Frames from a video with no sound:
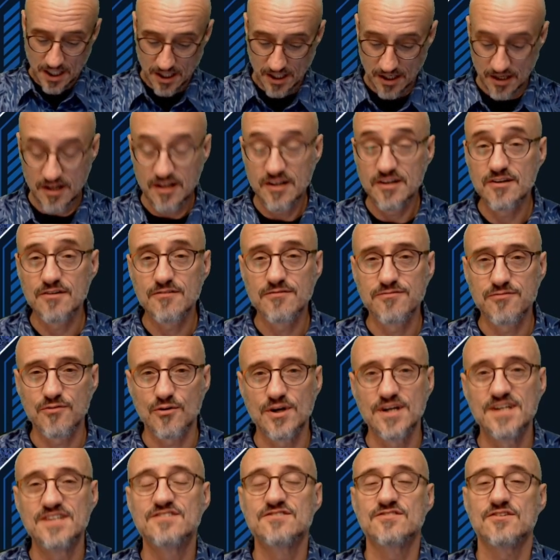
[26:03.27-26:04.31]
It
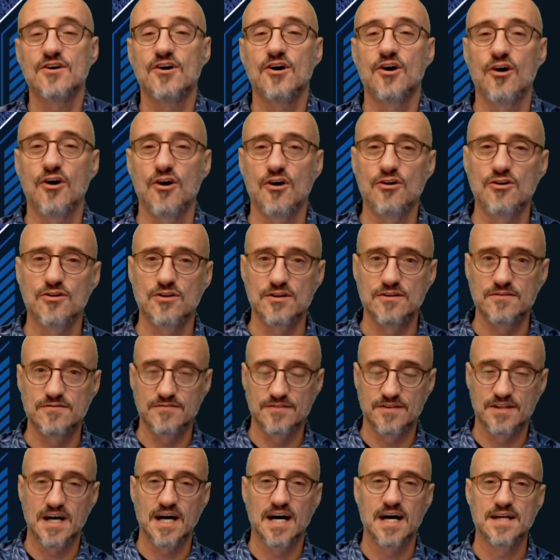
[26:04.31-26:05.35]
avoids all
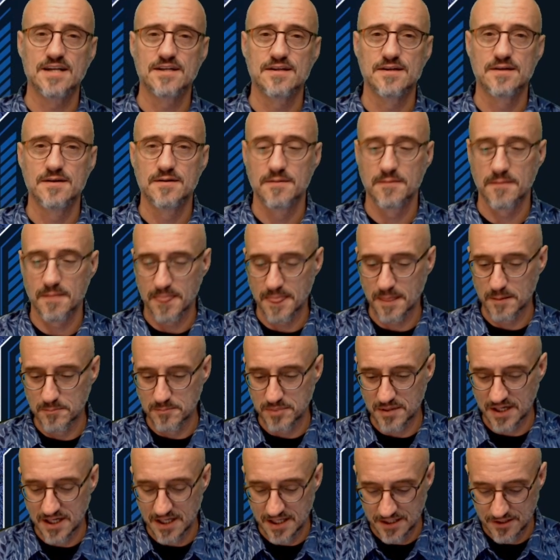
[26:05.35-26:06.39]
of that
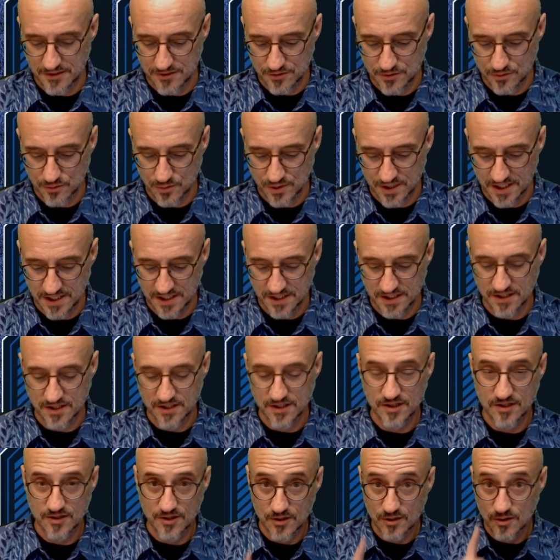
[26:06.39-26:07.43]
by doing
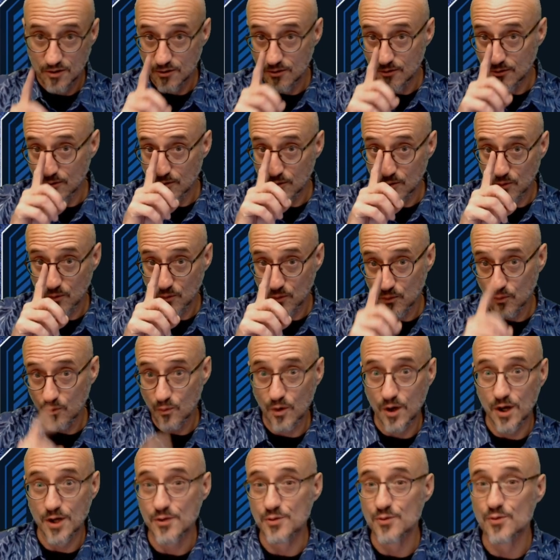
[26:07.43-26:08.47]

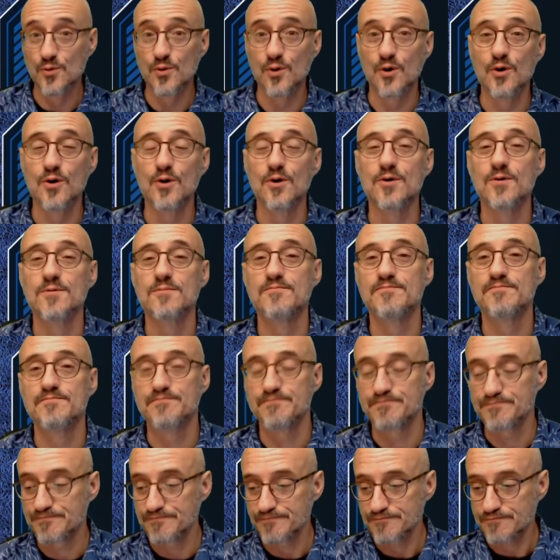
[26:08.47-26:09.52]
one roll.
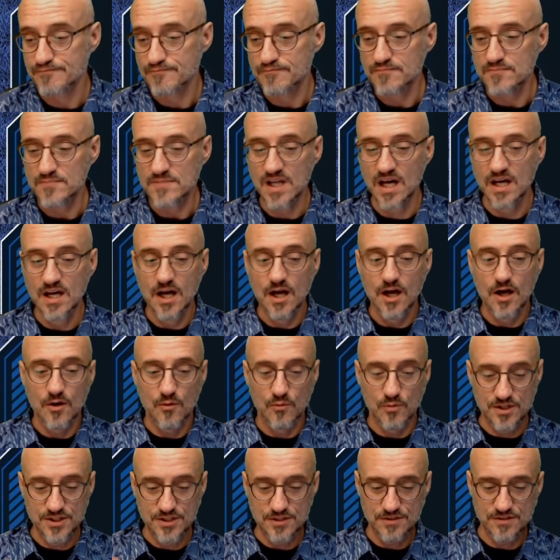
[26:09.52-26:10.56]

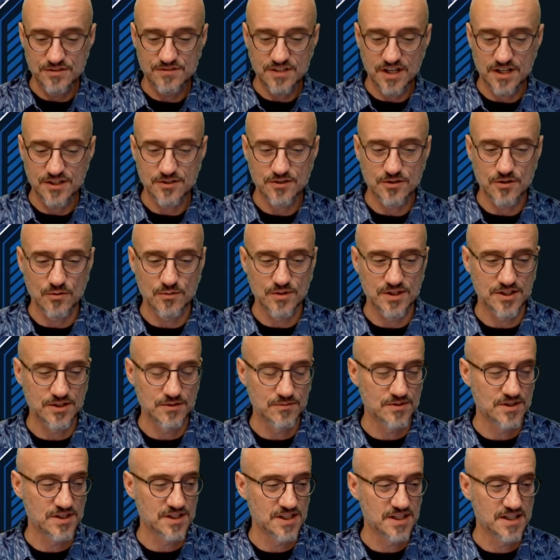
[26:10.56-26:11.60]
When you decide to go
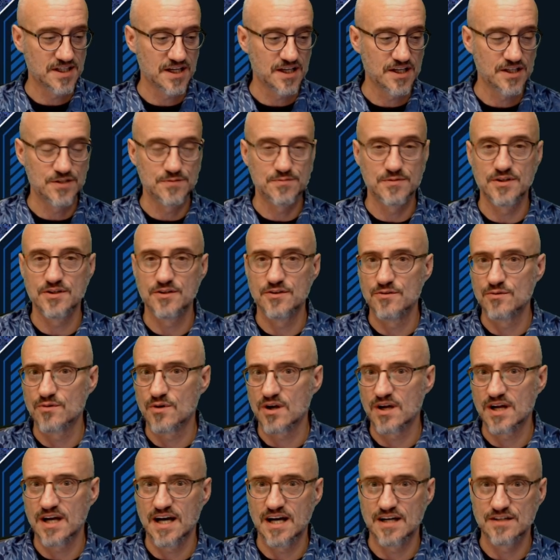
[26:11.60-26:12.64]
into an engagement, you
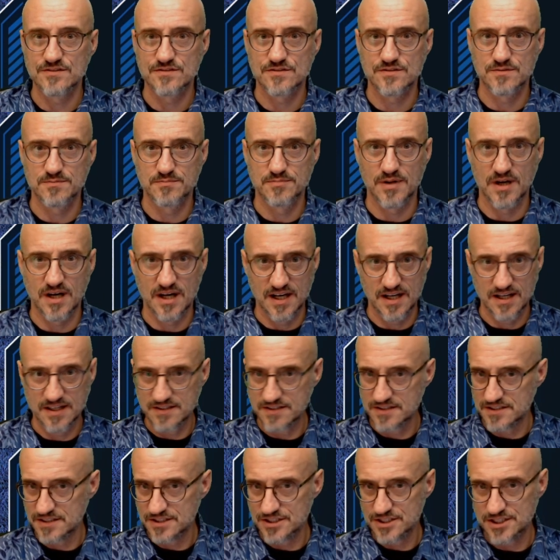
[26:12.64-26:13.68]
are asked by
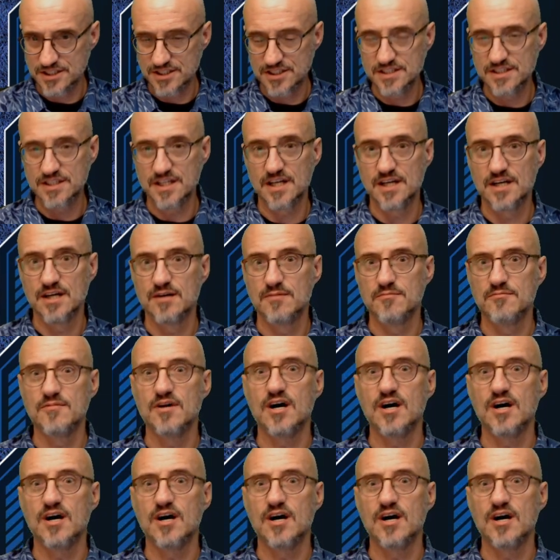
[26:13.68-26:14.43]
the GM,